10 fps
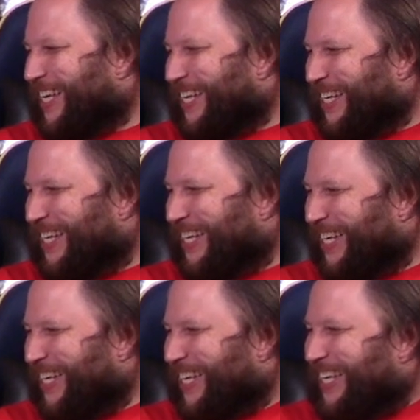
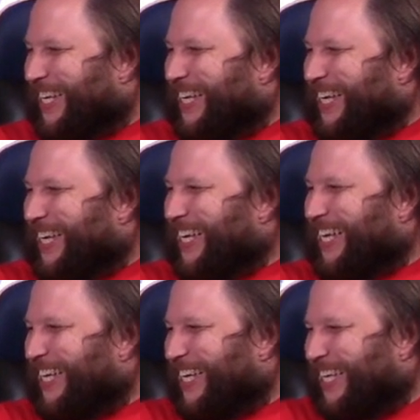
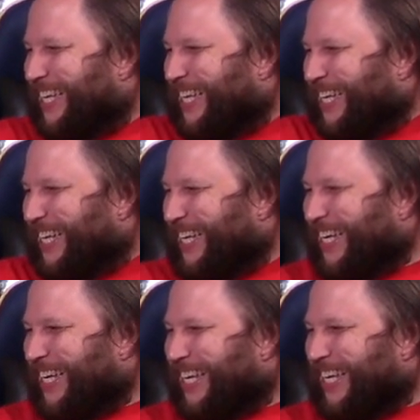
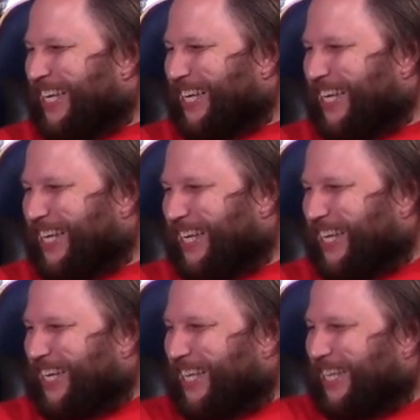
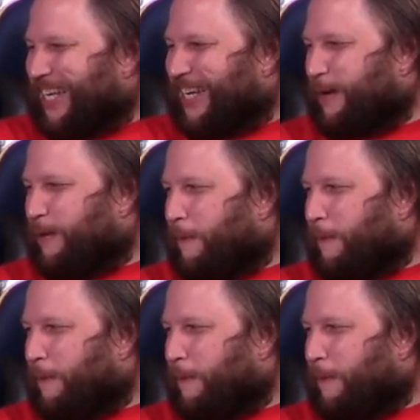The person shown says nothing.